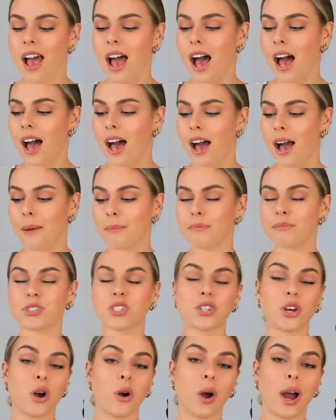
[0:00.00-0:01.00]

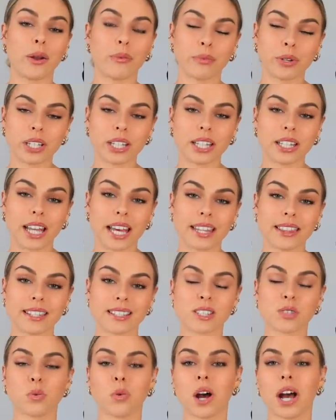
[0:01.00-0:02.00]
So I really like
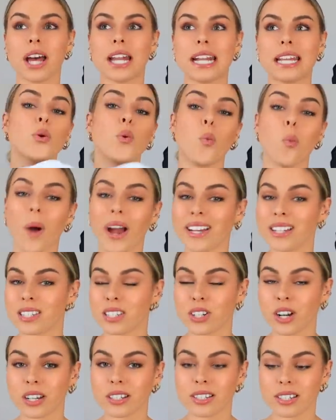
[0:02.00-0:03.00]
this one. The white's
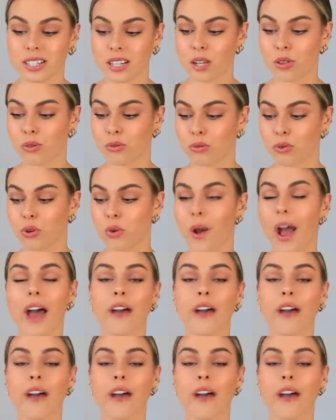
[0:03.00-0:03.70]
not see-through.